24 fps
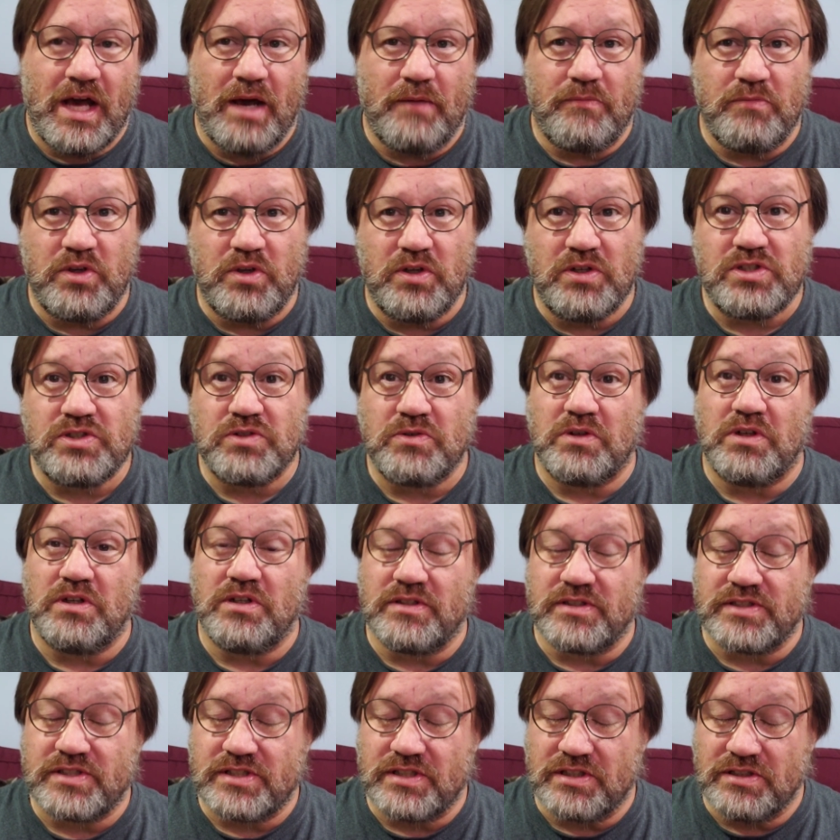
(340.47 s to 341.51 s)
mutual
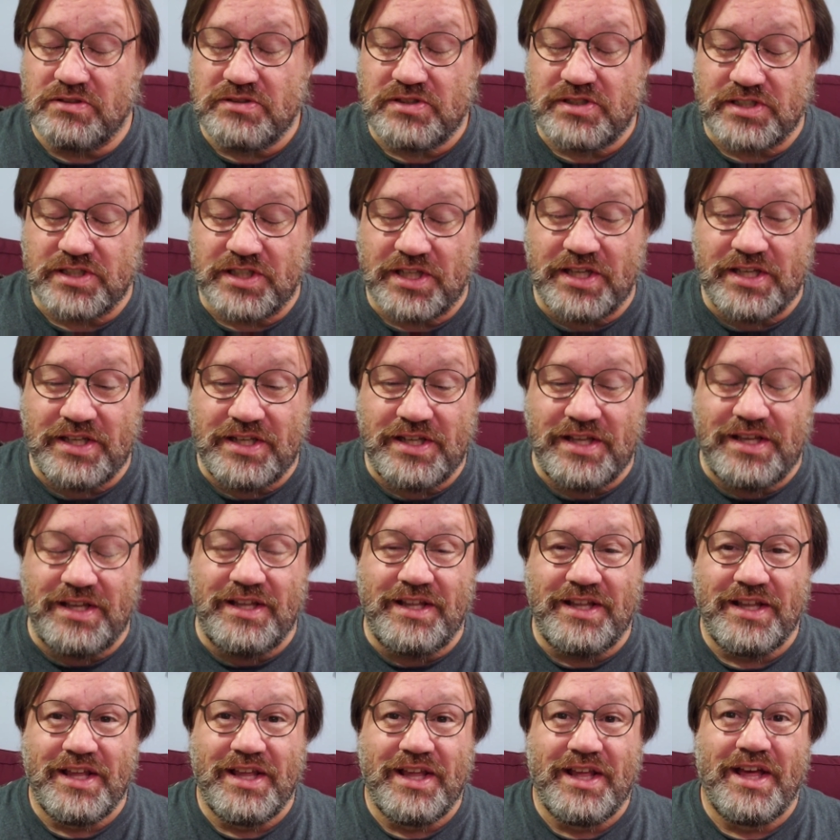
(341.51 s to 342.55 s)
solution.
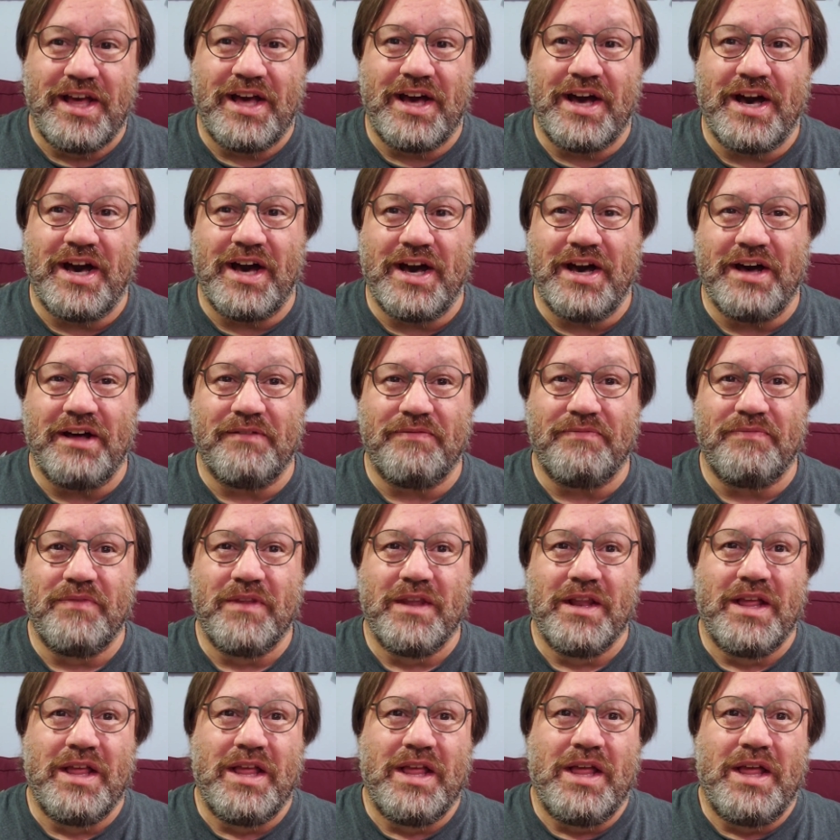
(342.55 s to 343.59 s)

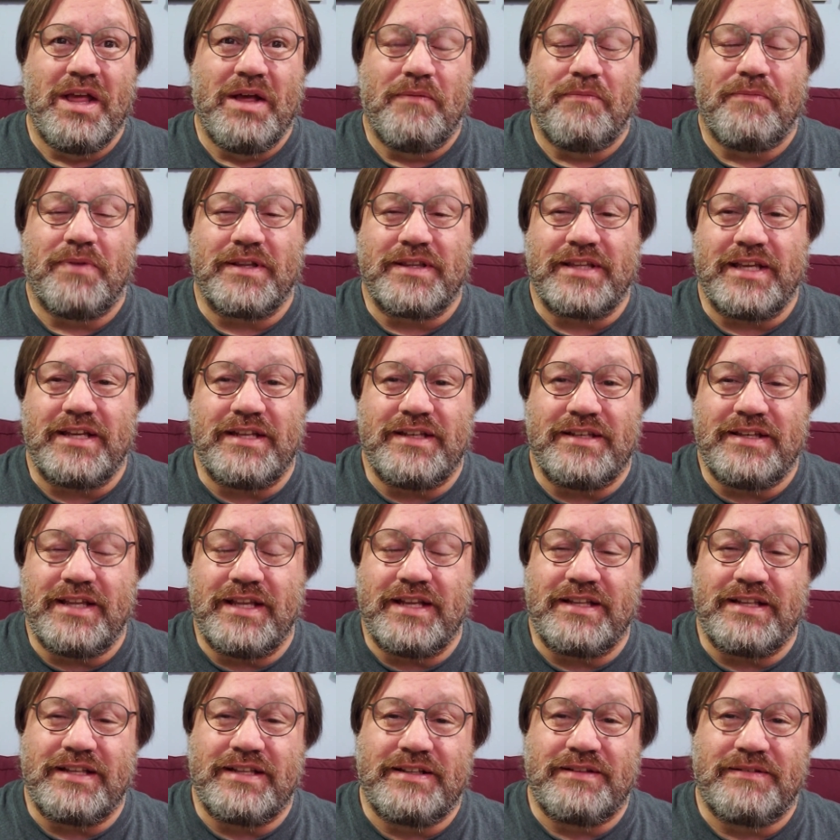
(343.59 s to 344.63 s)
But they